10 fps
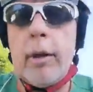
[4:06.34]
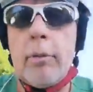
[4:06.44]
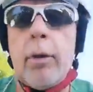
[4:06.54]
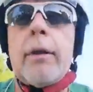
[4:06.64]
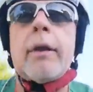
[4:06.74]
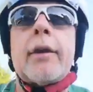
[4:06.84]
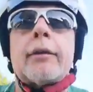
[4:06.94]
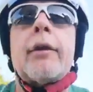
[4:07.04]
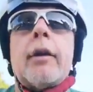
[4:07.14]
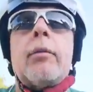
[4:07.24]
where
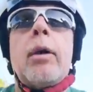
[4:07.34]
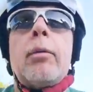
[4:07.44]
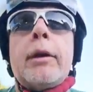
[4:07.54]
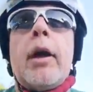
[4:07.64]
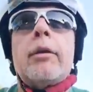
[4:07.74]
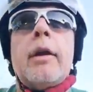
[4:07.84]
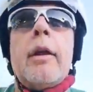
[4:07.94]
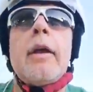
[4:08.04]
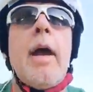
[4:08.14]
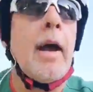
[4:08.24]
we don't
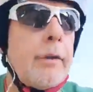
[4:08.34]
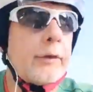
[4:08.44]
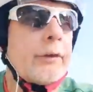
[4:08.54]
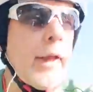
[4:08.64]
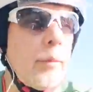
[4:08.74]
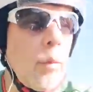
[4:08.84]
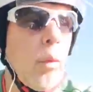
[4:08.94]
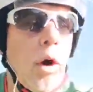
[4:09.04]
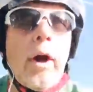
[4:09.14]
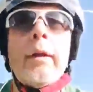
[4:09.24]
understand
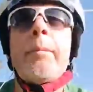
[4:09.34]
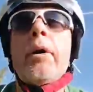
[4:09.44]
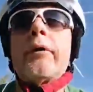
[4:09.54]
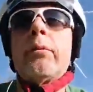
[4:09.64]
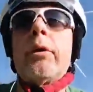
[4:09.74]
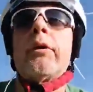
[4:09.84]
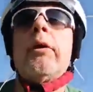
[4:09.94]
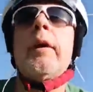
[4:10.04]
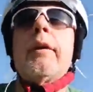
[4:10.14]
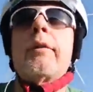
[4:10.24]
why the person would do
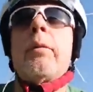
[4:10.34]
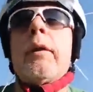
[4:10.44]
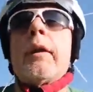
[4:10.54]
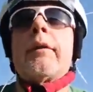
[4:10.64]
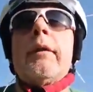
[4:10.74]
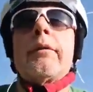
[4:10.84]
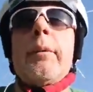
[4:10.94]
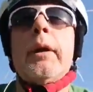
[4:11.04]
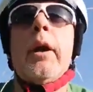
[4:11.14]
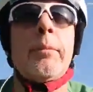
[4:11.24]
this, where there seems to be no